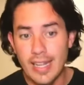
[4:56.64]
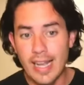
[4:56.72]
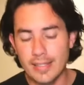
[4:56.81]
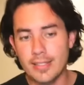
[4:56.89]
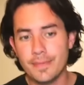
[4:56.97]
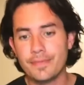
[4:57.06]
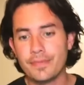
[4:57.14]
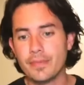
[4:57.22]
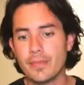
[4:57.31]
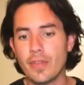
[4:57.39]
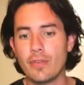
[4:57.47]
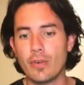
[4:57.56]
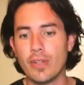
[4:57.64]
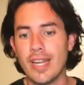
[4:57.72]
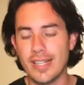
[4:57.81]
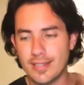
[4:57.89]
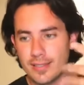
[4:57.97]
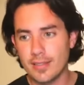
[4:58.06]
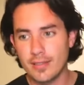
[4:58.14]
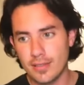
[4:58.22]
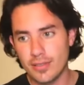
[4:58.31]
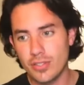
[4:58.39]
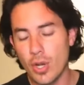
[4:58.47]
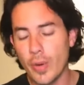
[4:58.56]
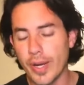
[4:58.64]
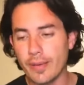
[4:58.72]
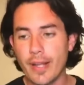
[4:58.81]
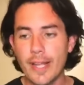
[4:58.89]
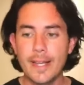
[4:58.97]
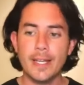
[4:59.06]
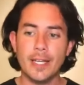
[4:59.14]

the land mm, for the next sowing